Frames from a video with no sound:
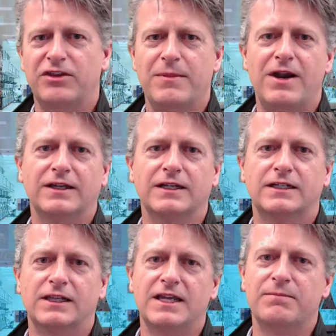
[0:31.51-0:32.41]
the American
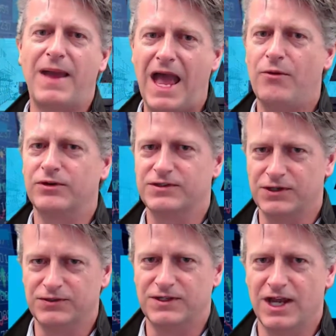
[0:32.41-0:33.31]
Clean Power
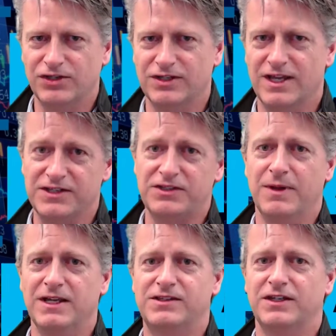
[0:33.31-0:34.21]
Association
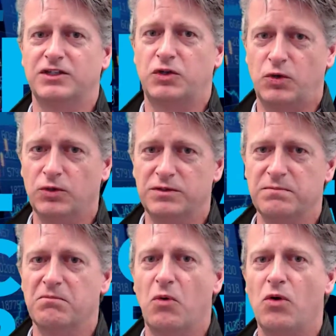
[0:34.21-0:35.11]
estimates it could
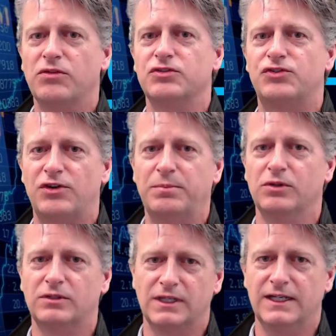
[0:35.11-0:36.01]
more than
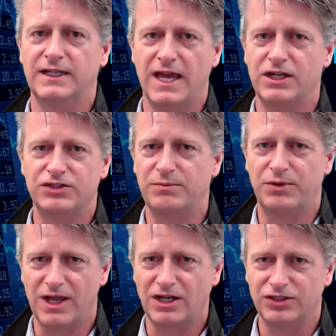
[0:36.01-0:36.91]
triple clean energy
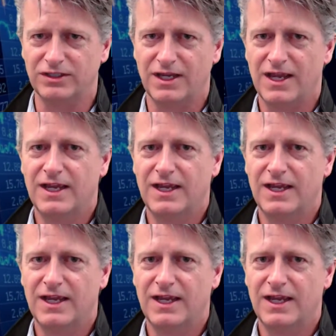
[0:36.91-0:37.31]
production,